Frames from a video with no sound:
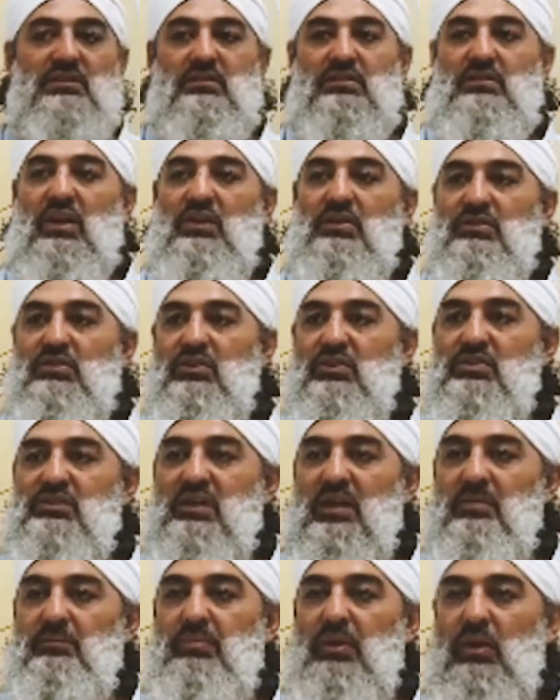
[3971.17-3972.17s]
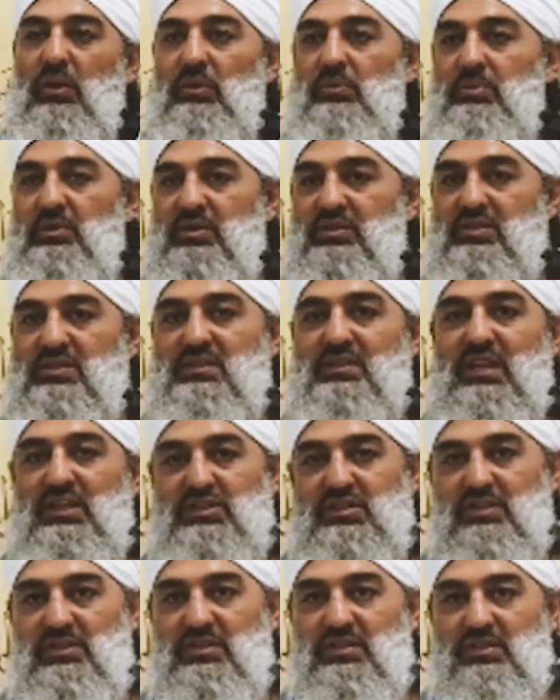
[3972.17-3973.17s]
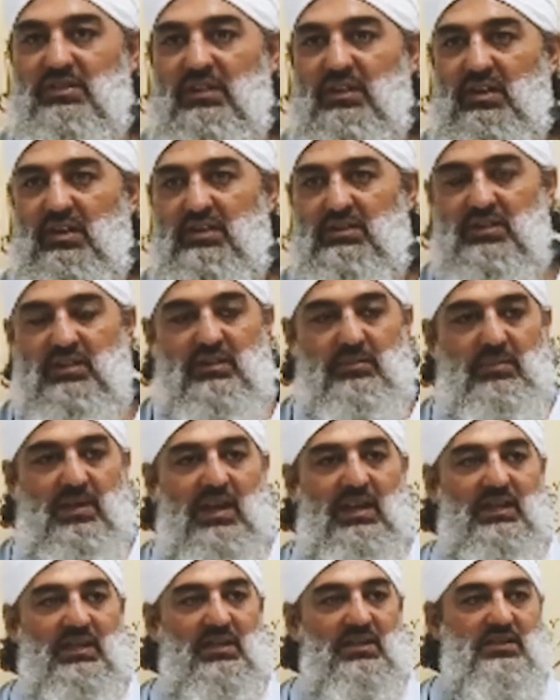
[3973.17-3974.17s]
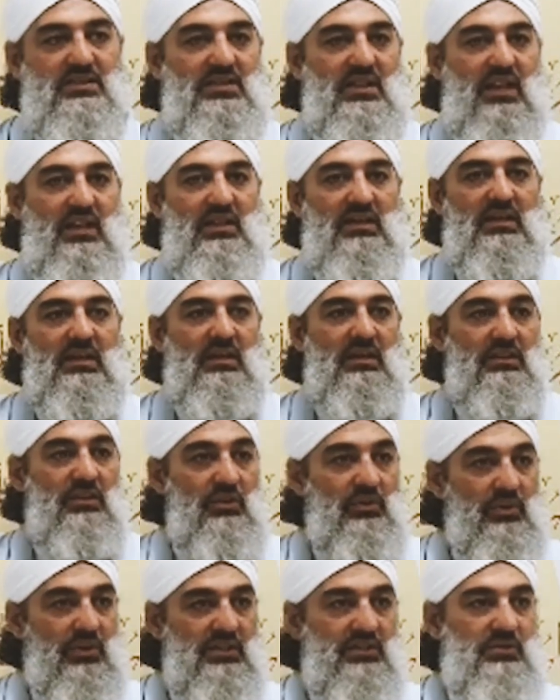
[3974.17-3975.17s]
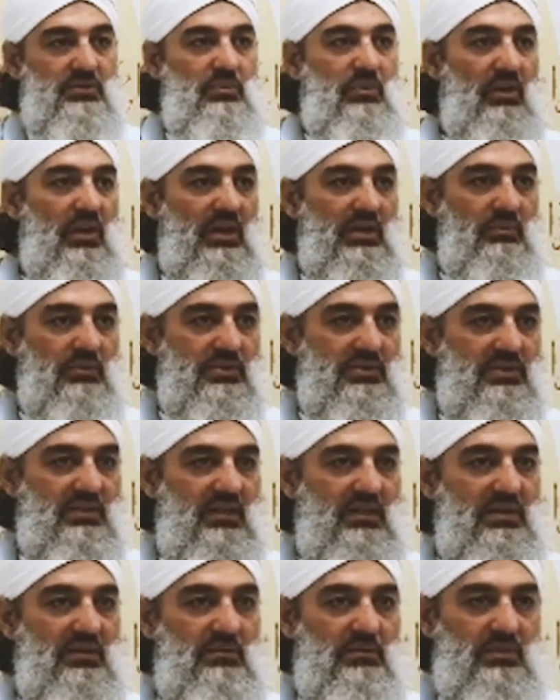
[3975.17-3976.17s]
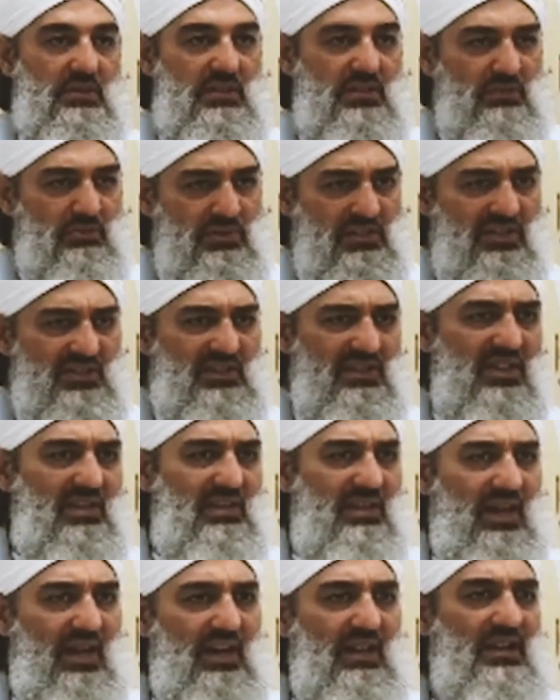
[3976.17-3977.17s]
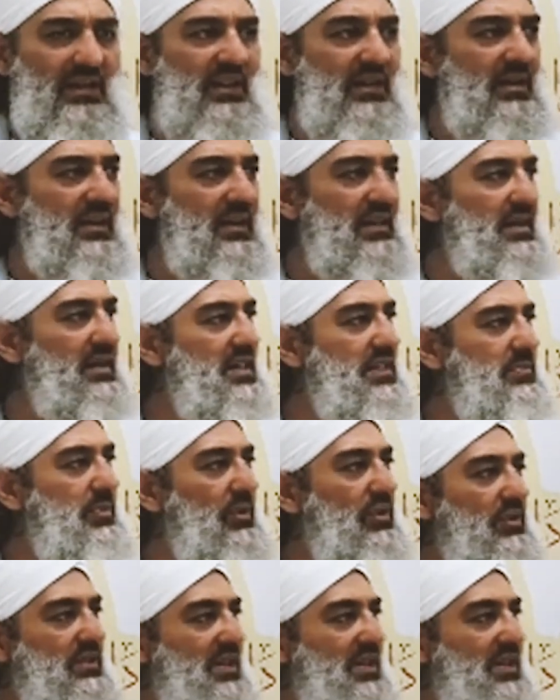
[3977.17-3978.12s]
don't use that bowl because it's najis. So the Maliki say the reason why he said that is because